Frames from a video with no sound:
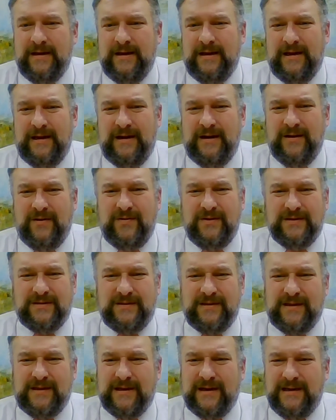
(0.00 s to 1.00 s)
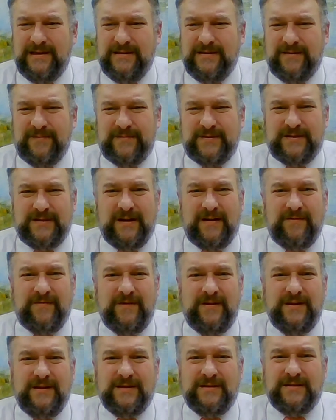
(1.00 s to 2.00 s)
And notice the kinds of stuff
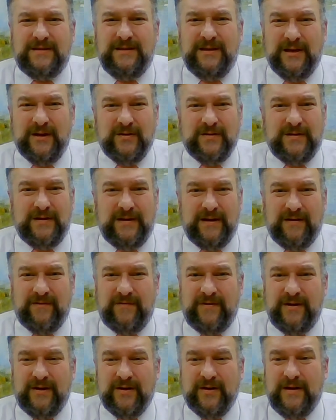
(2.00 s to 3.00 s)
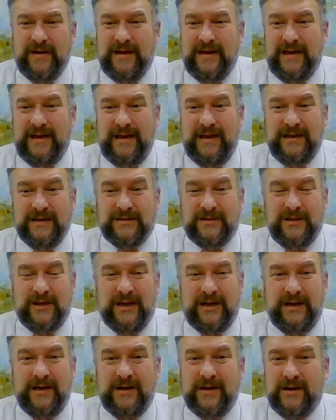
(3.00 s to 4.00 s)
he is guilty of here. He is
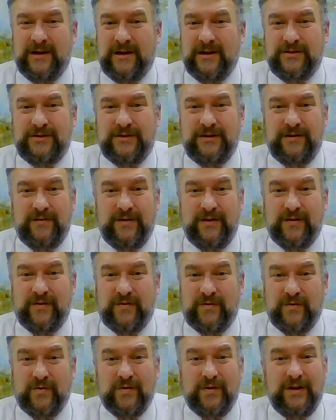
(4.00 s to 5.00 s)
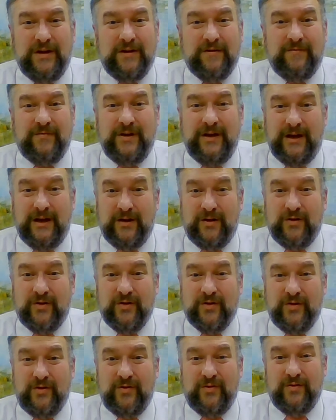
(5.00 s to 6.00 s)
not acknowledging the authority of the
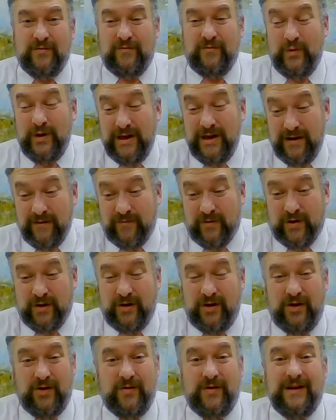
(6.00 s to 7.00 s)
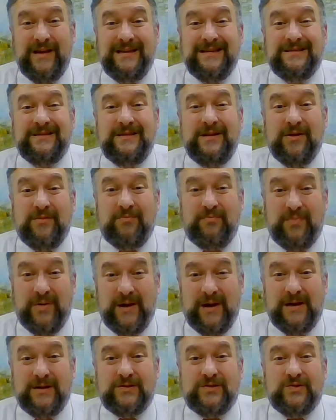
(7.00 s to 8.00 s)
elder, who we have argued is the
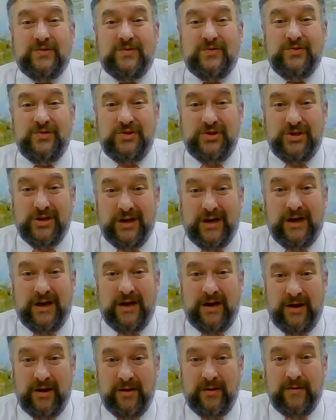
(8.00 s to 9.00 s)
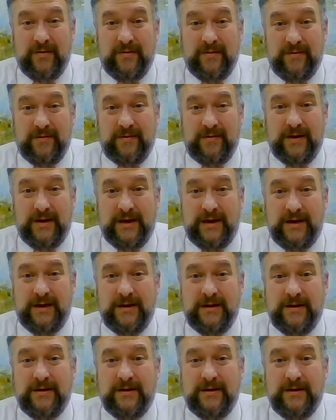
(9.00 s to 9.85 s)
Apostle John. Okay?